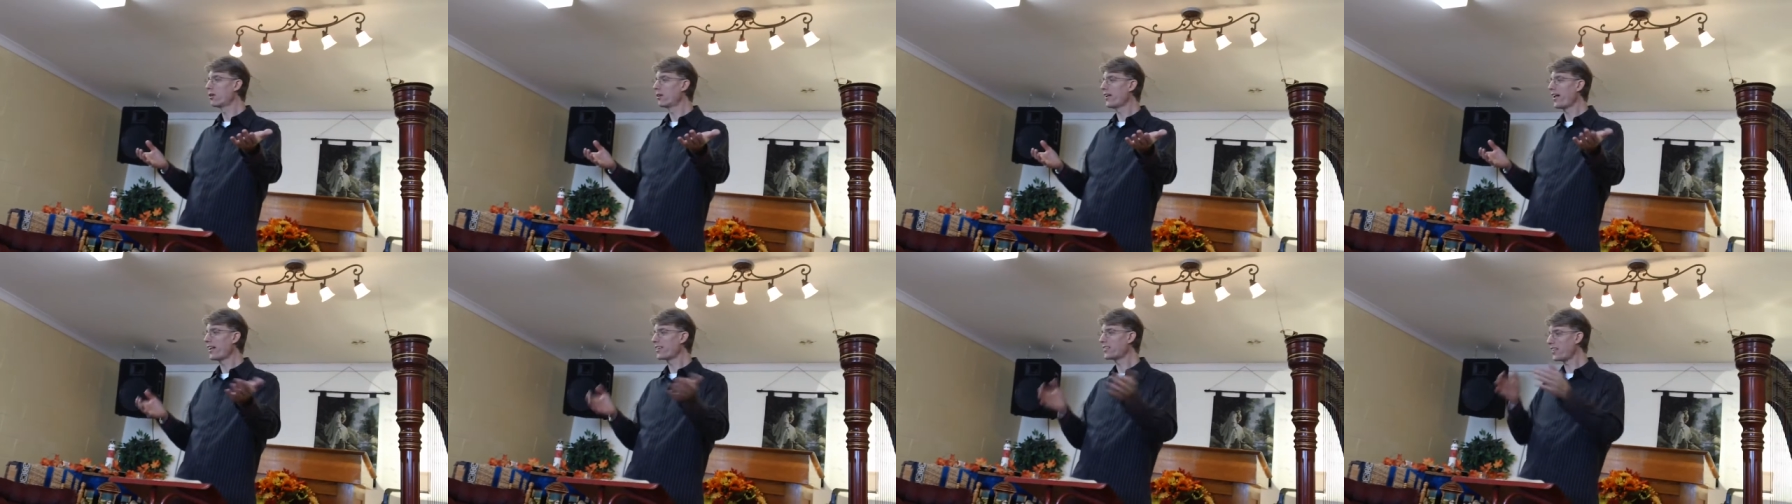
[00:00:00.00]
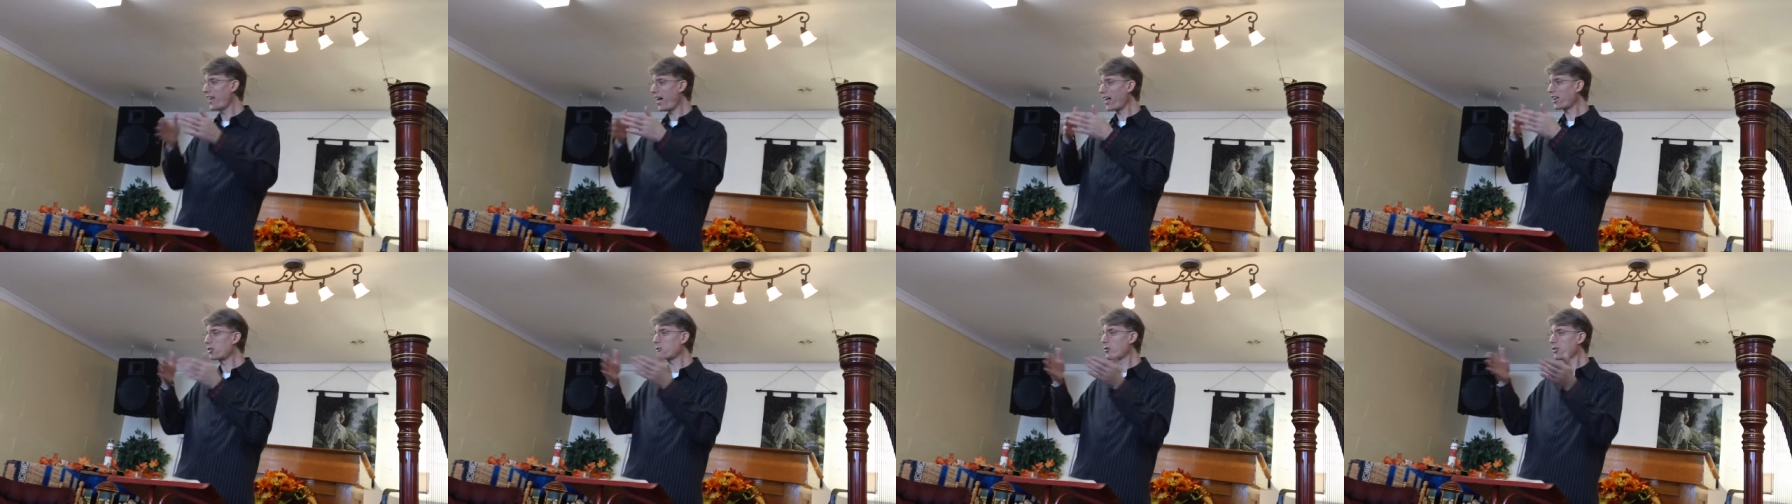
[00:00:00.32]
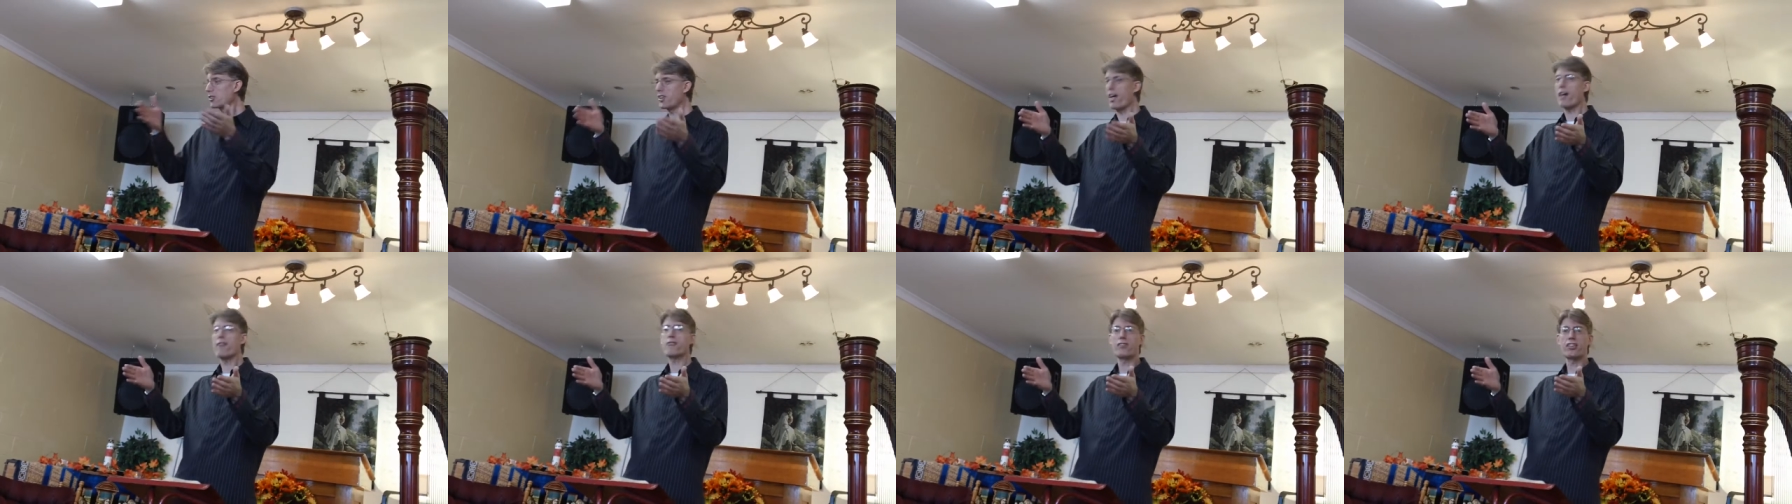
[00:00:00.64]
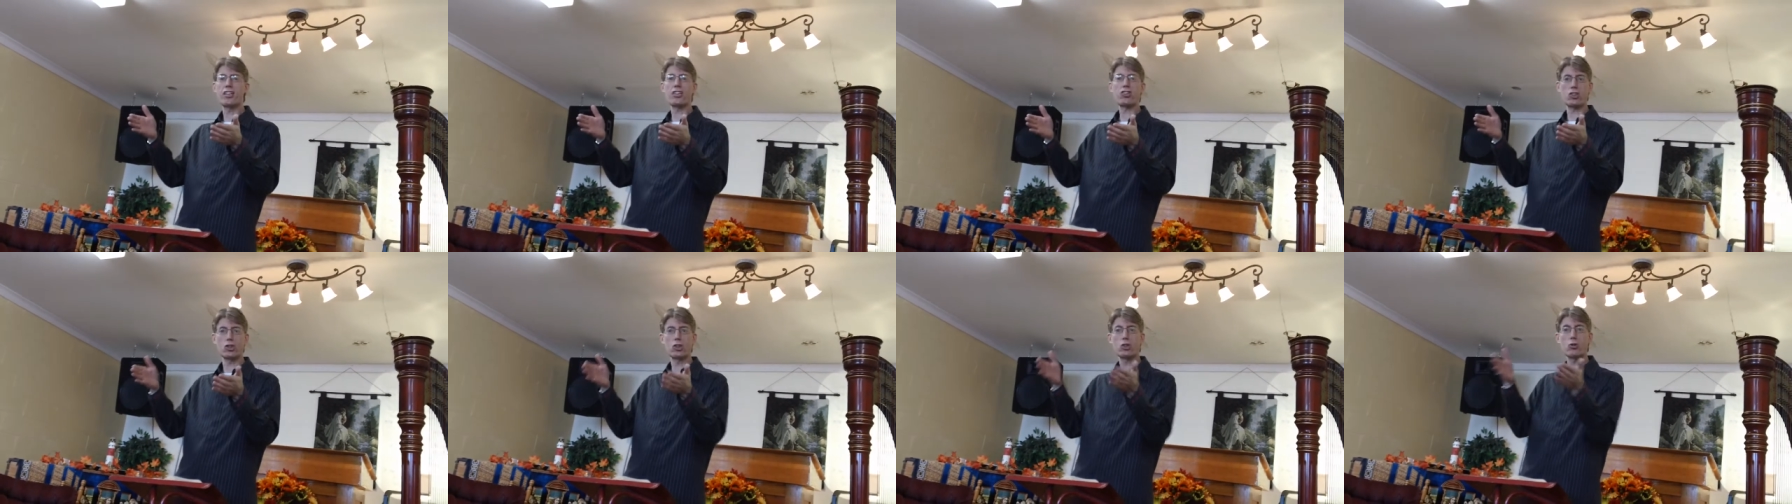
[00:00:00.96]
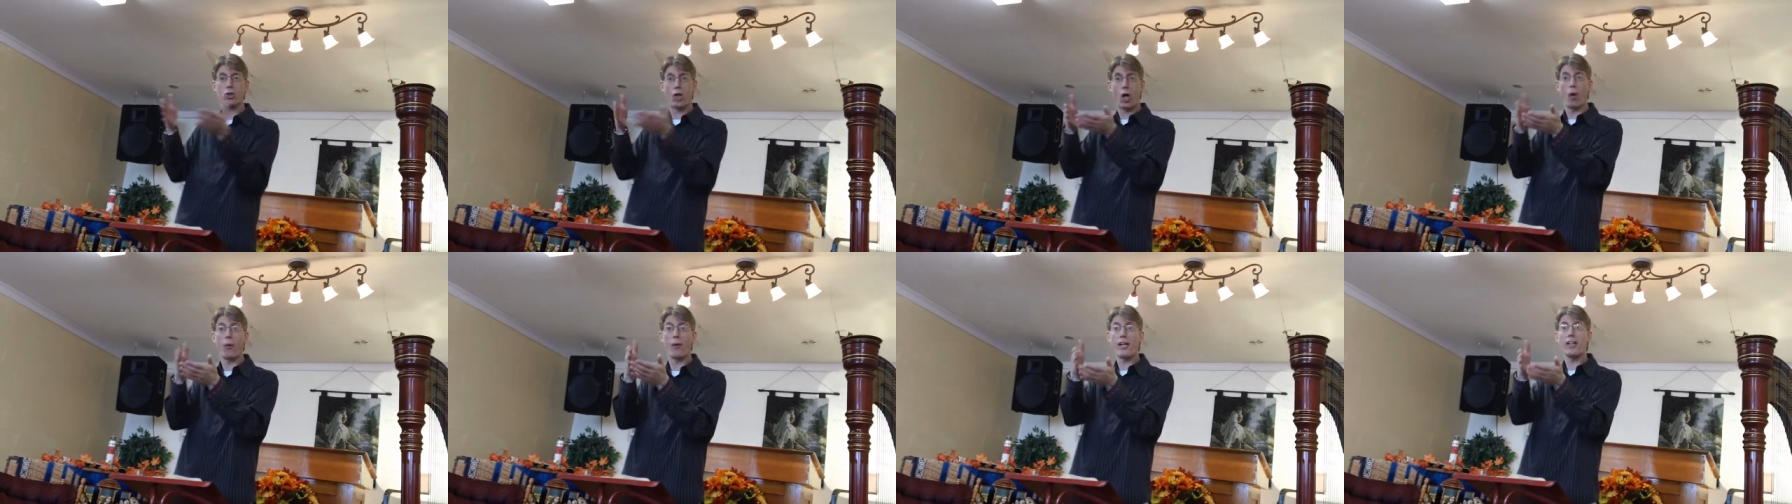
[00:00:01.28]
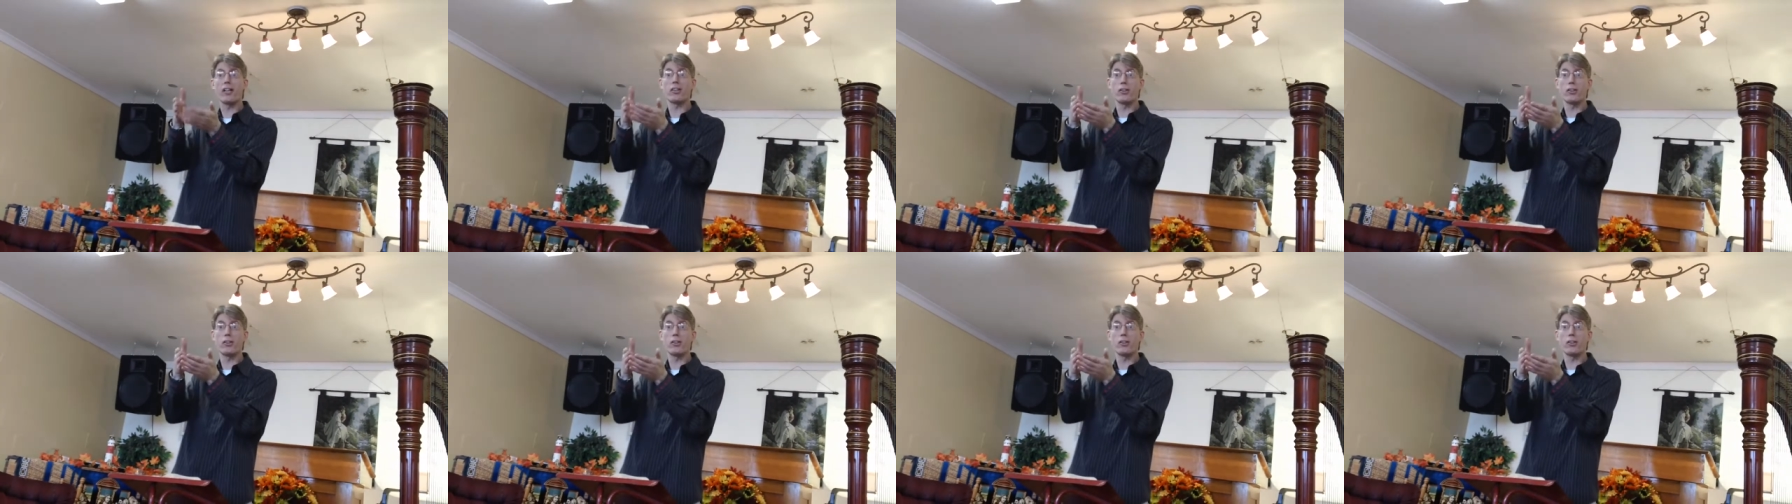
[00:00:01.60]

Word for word: That's the actual definition. You can go in